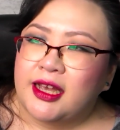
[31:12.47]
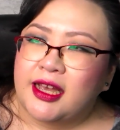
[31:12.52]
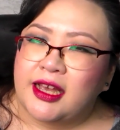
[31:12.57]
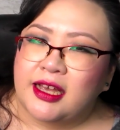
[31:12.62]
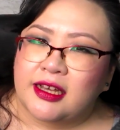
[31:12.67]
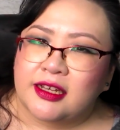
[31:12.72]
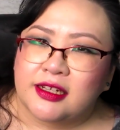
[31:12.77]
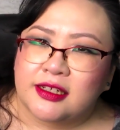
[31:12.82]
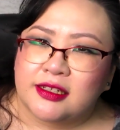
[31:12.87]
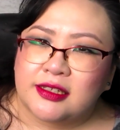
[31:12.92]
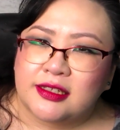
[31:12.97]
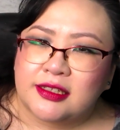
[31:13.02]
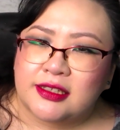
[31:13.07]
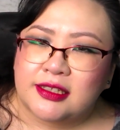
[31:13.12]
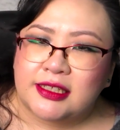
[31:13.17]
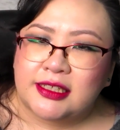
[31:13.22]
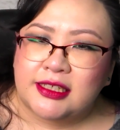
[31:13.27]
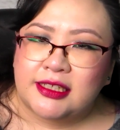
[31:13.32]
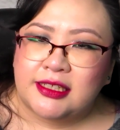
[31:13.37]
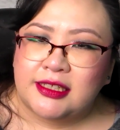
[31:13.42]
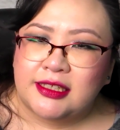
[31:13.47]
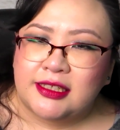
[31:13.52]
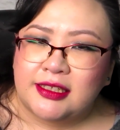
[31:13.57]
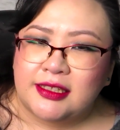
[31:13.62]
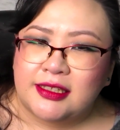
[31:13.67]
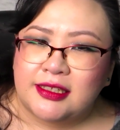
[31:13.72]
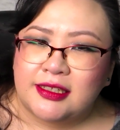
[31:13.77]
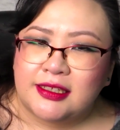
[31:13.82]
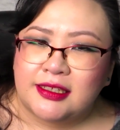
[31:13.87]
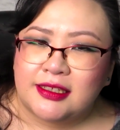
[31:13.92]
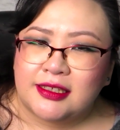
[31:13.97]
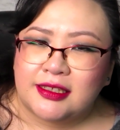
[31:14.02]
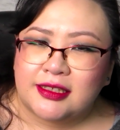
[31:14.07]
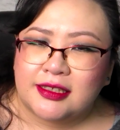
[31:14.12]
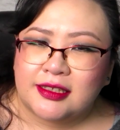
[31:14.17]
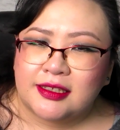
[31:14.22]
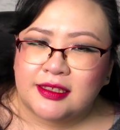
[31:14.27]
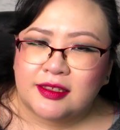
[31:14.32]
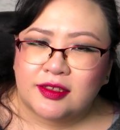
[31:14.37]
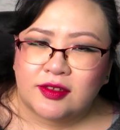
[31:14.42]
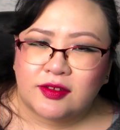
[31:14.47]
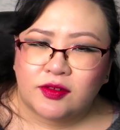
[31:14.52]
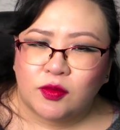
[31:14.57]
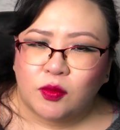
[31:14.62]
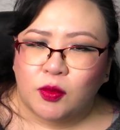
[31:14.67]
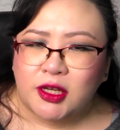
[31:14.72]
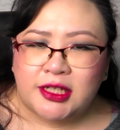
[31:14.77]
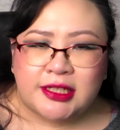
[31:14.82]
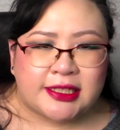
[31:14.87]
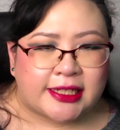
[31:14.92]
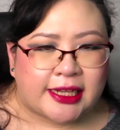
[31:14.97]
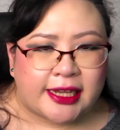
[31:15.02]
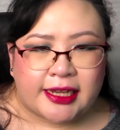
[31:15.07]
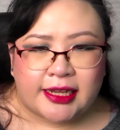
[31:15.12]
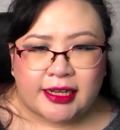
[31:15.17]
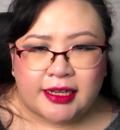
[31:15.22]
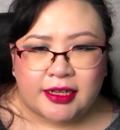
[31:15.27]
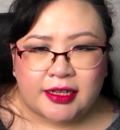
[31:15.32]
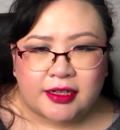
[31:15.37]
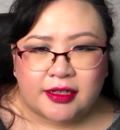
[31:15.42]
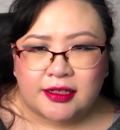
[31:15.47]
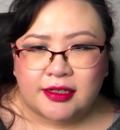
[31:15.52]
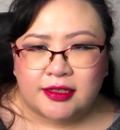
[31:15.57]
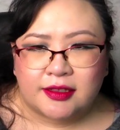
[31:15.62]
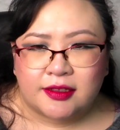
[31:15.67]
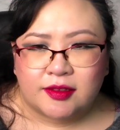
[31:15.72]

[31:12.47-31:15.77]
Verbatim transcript: And he one day